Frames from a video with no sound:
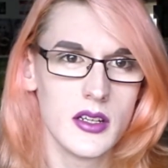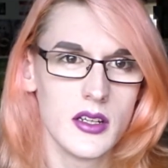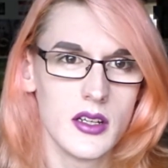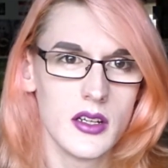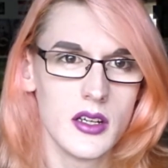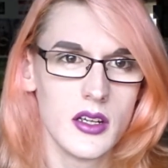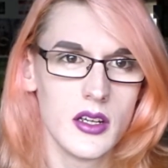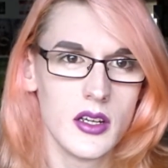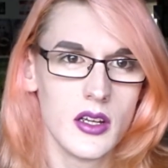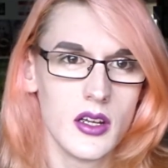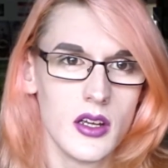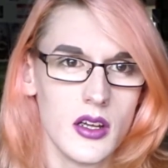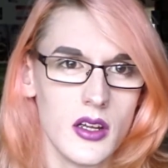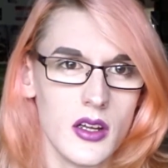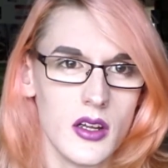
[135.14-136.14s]

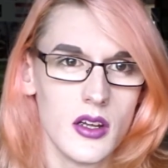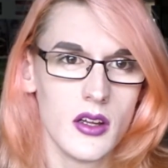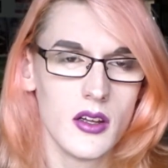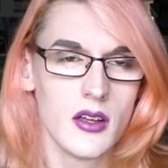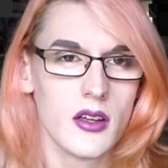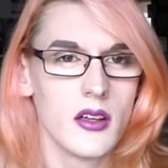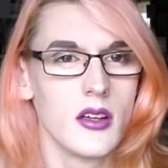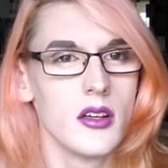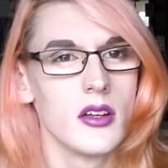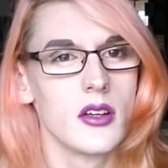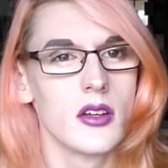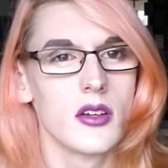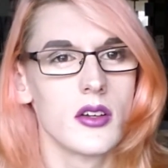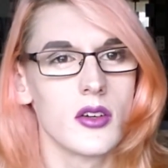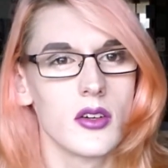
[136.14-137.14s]

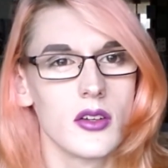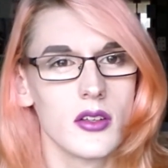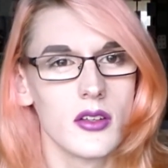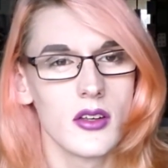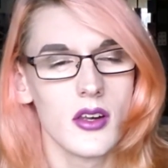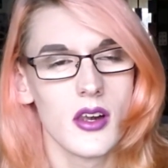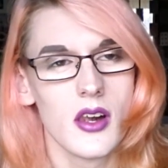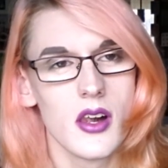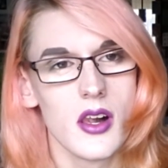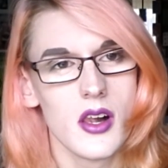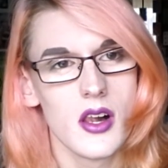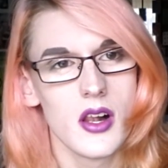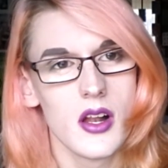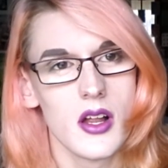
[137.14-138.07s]
Nothing is said.